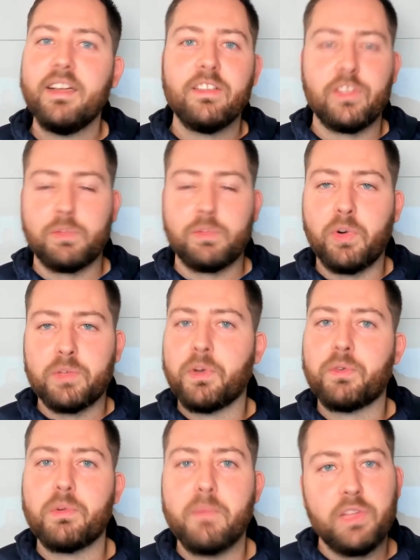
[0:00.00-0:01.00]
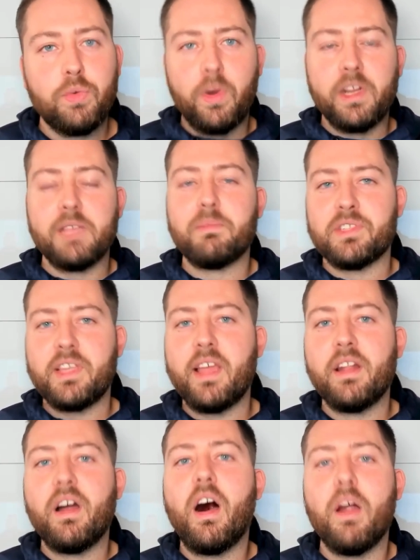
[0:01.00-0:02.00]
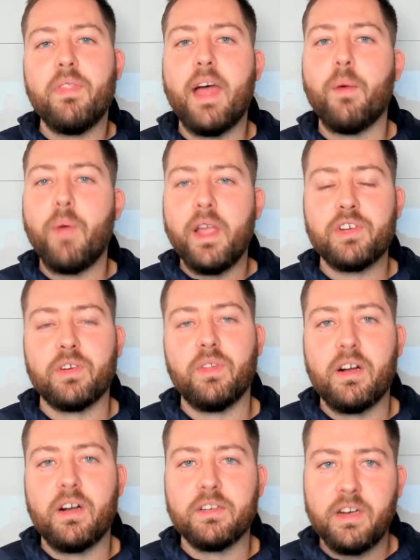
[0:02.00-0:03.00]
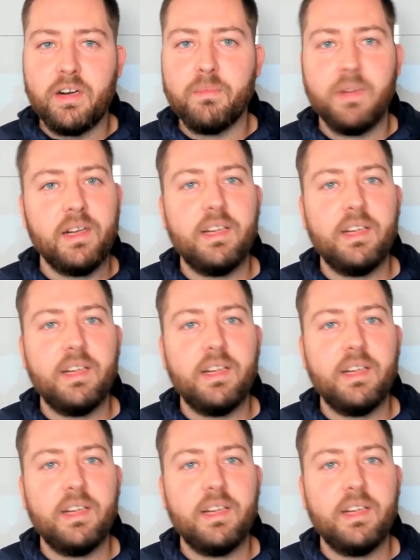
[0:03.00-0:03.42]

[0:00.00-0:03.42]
The sportsbook would make 20% on that wager long term.